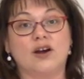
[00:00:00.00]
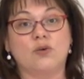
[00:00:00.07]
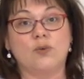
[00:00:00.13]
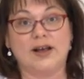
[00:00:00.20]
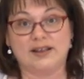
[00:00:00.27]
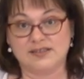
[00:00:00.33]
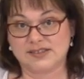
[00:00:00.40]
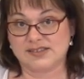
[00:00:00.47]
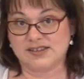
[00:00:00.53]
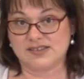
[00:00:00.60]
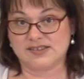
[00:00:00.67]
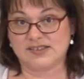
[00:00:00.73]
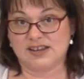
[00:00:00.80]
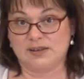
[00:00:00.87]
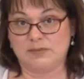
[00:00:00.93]
a well
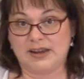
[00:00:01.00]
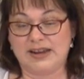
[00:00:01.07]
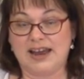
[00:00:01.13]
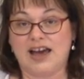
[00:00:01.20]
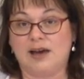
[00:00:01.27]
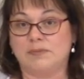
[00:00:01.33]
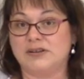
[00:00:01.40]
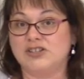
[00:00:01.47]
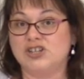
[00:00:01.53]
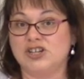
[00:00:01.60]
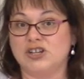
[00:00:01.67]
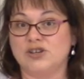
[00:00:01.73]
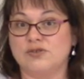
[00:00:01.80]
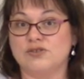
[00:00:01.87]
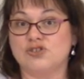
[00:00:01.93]
system and happen to
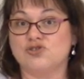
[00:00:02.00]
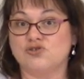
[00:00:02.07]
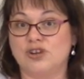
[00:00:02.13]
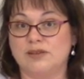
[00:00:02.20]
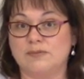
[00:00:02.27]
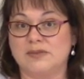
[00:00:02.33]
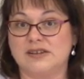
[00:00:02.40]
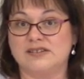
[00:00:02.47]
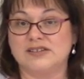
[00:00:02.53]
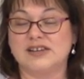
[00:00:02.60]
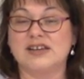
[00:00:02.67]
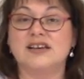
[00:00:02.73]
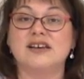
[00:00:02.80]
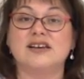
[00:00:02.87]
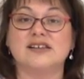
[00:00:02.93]
use treatment
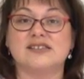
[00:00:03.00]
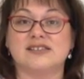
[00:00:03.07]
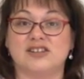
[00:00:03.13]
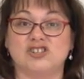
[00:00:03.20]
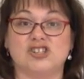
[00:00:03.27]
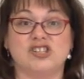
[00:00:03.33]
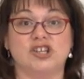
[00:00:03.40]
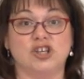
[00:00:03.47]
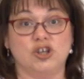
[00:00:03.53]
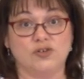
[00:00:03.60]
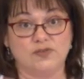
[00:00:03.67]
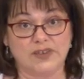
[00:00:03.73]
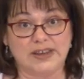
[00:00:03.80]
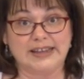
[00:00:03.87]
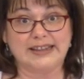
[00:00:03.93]
such as a
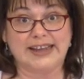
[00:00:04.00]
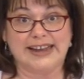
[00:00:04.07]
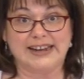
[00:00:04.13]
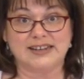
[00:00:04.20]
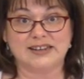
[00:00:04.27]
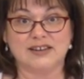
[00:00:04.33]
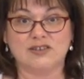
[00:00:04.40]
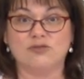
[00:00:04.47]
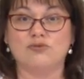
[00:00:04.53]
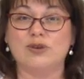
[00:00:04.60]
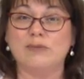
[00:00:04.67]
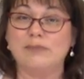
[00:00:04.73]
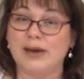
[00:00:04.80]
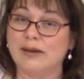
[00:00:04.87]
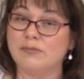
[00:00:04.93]
UV light,
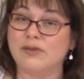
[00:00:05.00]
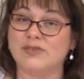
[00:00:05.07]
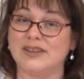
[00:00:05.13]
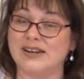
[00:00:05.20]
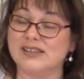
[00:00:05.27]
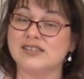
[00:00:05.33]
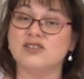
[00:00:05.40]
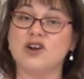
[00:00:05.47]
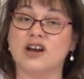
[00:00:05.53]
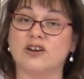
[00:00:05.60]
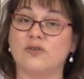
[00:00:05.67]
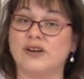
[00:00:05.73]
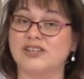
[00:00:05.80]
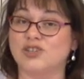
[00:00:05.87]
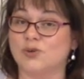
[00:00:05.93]
remember that it's not
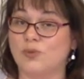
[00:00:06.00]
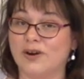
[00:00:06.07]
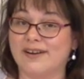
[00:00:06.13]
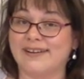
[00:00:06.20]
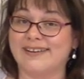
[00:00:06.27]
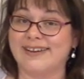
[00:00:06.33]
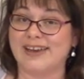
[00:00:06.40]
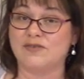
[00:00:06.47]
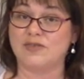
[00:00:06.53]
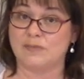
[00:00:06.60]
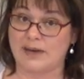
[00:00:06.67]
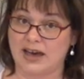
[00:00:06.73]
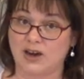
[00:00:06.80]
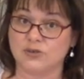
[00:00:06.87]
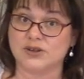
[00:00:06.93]
going to work if the
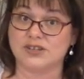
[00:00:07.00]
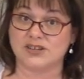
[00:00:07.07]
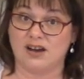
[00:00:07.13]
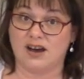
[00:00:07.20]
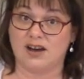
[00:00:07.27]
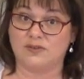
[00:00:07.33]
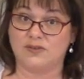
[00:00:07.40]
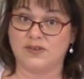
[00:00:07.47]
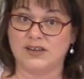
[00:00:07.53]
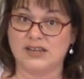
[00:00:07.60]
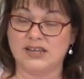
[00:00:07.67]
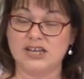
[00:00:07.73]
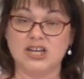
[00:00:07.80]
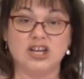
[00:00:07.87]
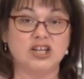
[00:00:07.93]
power is off.
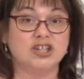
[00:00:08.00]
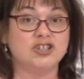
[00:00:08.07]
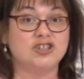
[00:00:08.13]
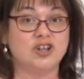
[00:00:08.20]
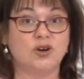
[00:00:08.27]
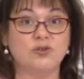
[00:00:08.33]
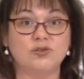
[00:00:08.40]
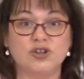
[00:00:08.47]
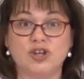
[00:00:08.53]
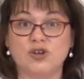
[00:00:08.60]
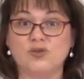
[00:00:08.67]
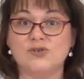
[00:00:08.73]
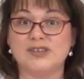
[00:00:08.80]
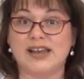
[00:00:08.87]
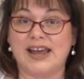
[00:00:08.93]
Don't
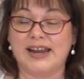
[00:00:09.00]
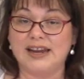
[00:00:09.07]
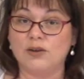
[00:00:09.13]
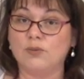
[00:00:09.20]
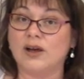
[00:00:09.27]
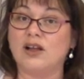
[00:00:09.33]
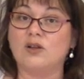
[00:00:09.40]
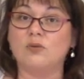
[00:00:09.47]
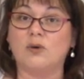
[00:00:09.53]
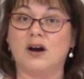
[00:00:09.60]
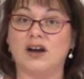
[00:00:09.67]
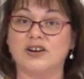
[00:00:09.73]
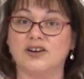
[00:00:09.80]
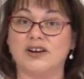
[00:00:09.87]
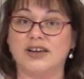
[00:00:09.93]
use any well
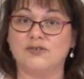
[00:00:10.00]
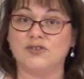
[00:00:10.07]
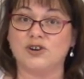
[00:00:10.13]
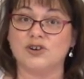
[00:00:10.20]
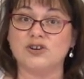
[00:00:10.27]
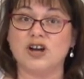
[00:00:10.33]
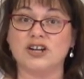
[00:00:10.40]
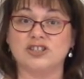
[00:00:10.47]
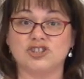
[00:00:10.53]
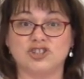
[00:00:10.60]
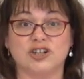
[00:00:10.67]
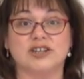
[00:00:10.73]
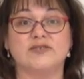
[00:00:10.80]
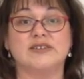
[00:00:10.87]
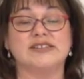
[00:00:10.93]
water if you're not
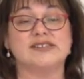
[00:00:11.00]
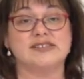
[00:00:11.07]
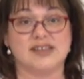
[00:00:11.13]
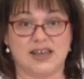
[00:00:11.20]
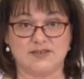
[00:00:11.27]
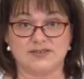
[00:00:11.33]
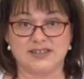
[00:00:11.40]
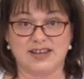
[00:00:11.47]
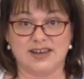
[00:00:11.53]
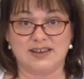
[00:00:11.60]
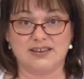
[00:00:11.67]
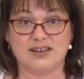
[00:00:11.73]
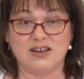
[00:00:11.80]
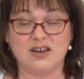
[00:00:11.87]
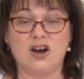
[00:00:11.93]
assured of its safety.
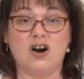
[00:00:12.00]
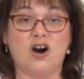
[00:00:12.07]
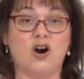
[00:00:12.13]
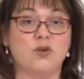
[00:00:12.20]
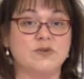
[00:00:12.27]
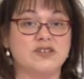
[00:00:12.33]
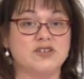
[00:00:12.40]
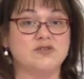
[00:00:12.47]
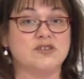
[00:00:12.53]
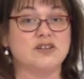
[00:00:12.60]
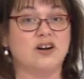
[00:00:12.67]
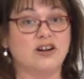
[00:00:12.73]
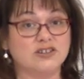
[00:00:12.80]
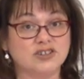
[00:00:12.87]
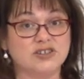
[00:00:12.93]
Always use an
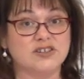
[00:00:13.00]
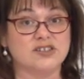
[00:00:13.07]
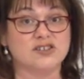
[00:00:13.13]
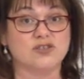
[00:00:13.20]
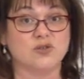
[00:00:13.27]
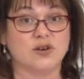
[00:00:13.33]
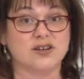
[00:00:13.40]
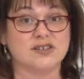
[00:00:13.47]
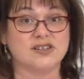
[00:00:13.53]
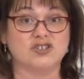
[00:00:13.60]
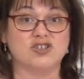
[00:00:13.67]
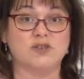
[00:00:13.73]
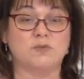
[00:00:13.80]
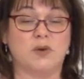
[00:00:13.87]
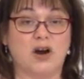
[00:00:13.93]
alternate source
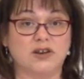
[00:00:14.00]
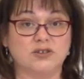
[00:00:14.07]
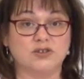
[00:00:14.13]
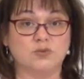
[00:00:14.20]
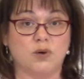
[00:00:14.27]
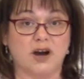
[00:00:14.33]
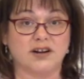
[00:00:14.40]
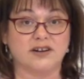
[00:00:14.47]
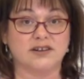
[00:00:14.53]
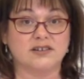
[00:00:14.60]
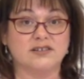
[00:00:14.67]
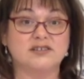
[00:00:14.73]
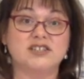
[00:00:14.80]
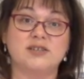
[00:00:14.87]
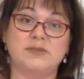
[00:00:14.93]
such as bottled
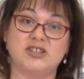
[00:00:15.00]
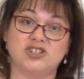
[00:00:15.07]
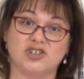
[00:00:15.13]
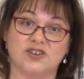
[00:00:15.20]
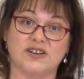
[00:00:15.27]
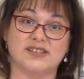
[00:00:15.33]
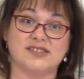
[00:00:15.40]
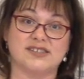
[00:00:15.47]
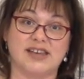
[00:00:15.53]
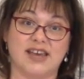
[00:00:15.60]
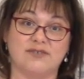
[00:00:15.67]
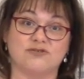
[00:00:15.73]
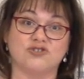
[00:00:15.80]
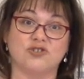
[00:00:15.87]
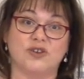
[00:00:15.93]
water to be sure it's
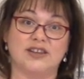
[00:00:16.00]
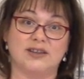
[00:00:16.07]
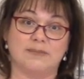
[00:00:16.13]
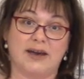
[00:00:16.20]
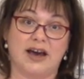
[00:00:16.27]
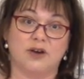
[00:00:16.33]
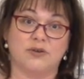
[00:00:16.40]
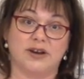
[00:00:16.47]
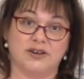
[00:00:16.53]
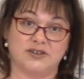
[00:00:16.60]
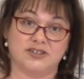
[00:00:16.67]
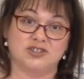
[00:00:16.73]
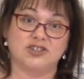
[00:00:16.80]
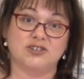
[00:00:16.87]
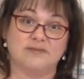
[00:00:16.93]
safe during the power
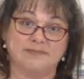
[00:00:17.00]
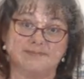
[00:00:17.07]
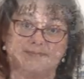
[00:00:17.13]
outage.